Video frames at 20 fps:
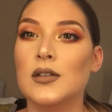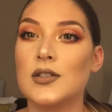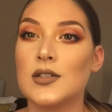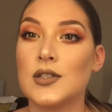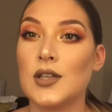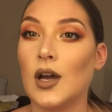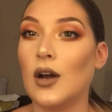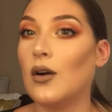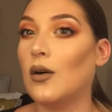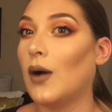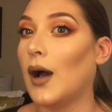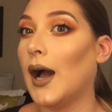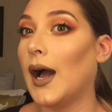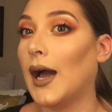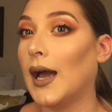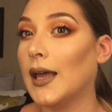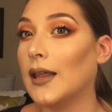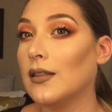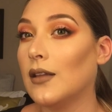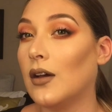So
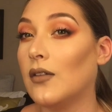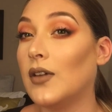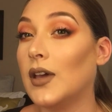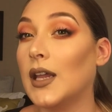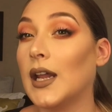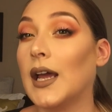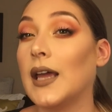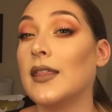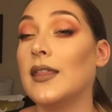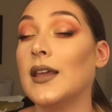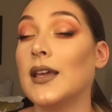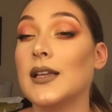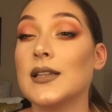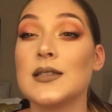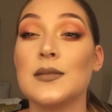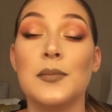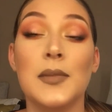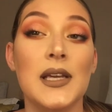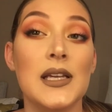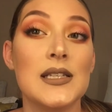I love it. I think it's
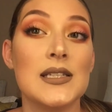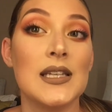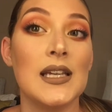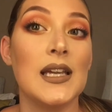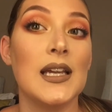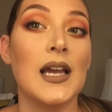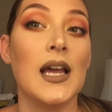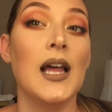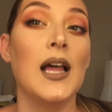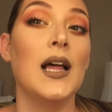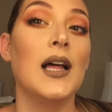amazing.